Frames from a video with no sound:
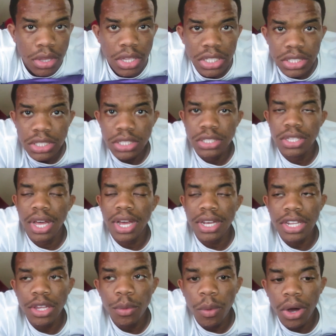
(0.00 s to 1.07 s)
This is
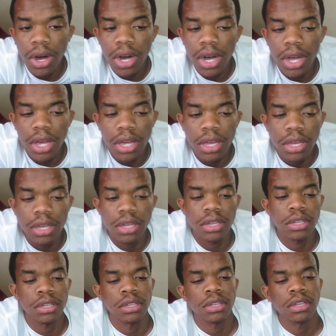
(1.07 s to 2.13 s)
exactly why
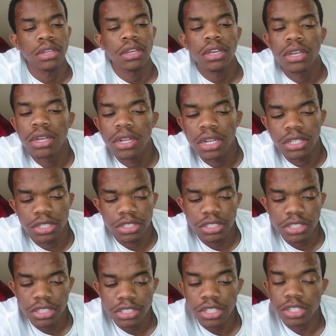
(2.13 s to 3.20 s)
you need your
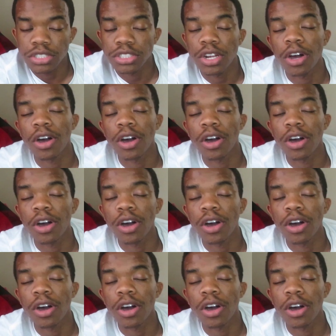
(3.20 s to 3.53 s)
search